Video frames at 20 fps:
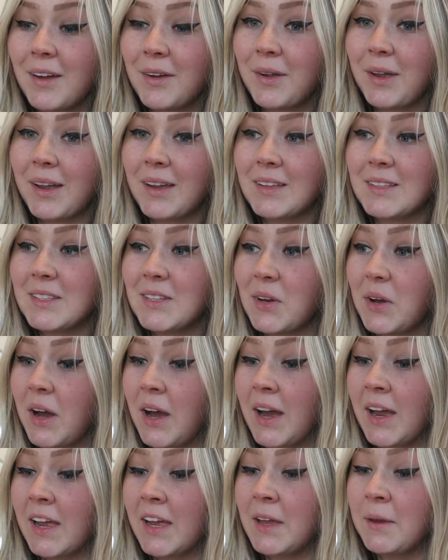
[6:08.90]
Okay, so
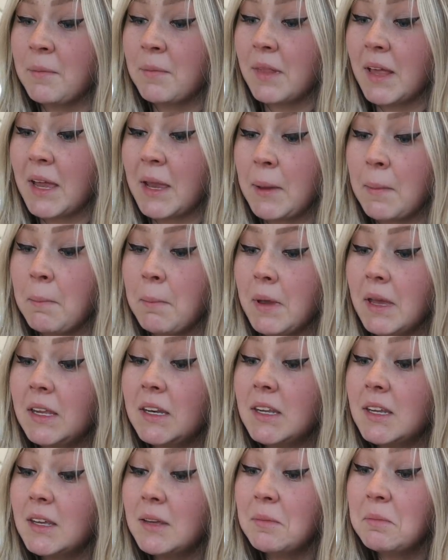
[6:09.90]
I am like
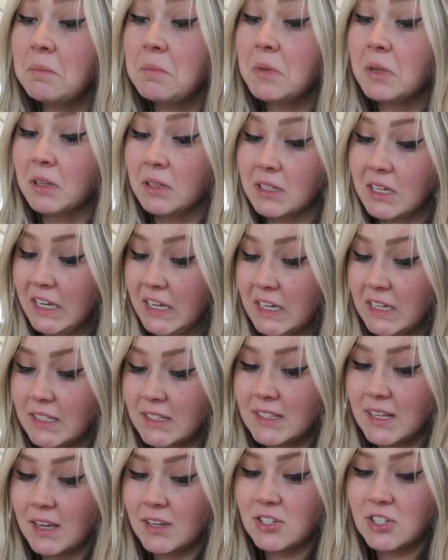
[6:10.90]
mid-milking
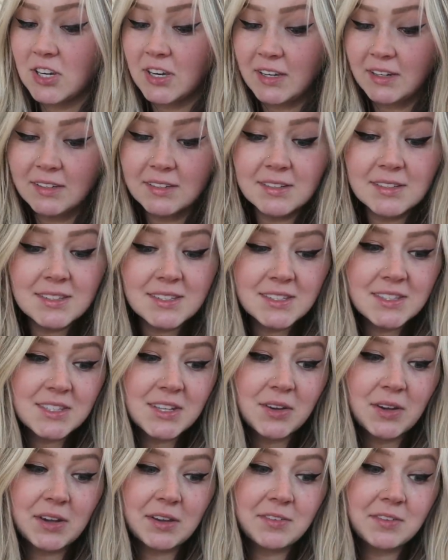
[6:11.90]
session,
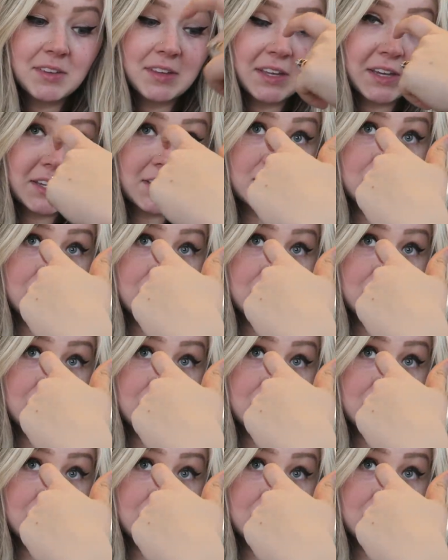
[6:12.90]
so I feel like